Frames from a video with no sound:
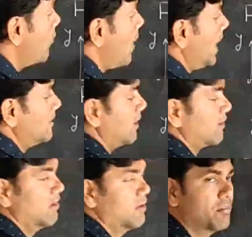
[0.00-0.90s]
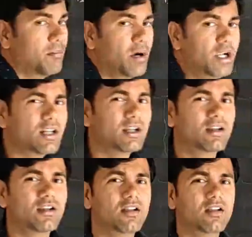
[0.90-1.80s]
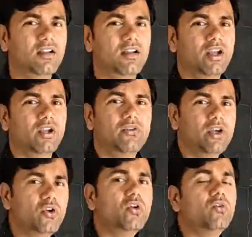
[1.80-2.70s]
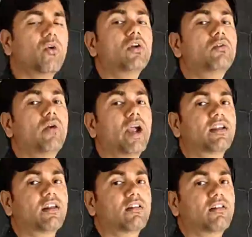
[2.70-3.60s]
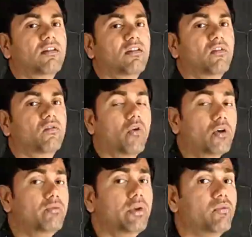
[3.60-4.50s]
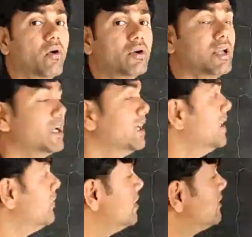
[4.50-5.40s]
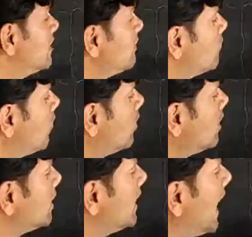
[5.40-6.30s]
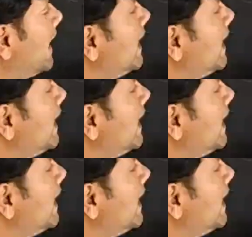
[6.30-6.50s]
is the vector, but we don't want vector. What we want? We just want